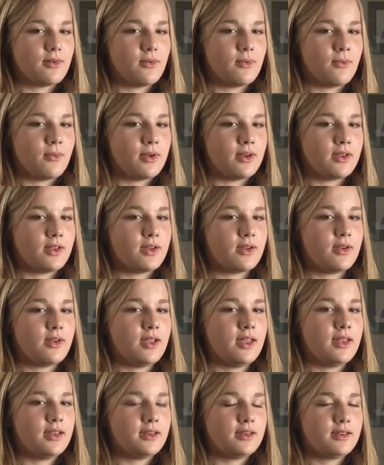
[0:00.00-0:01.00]
When you're
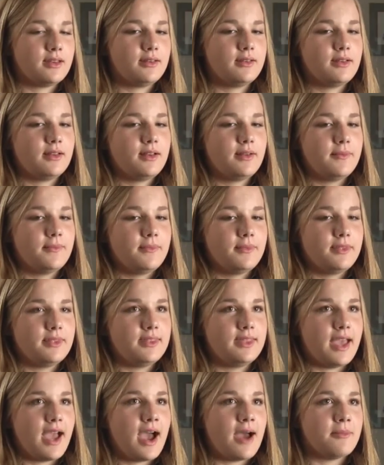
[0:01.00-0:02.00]
in
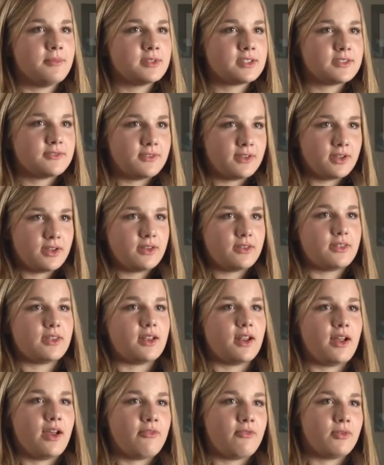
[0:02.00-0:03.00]
the atmosphere
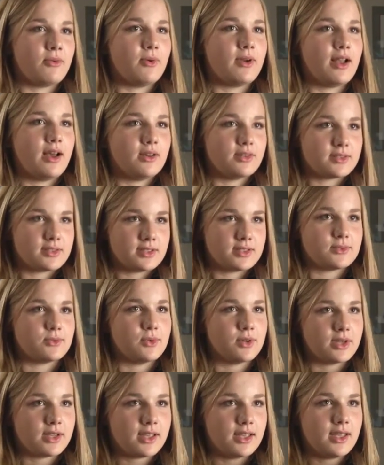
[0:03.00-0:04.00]
that everyone else is
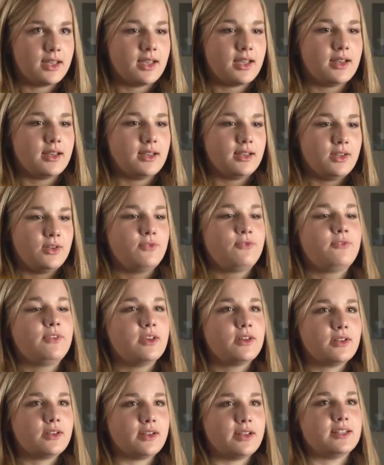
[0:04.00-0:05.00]
working and you
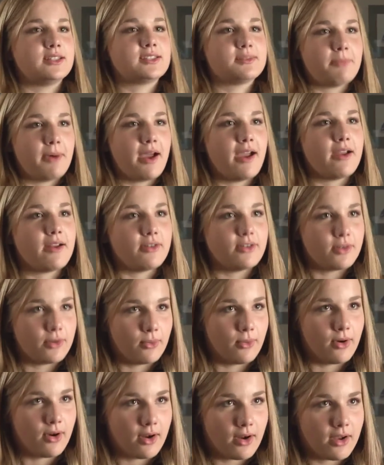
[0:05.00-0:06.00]
feel inspired to
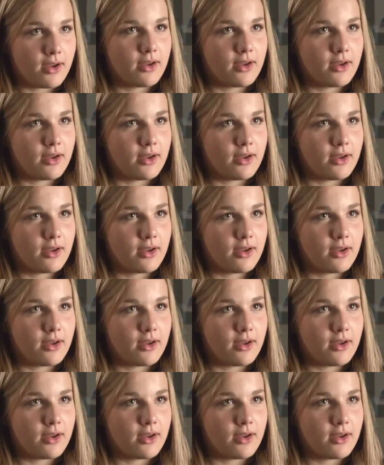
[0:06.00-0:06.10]
work.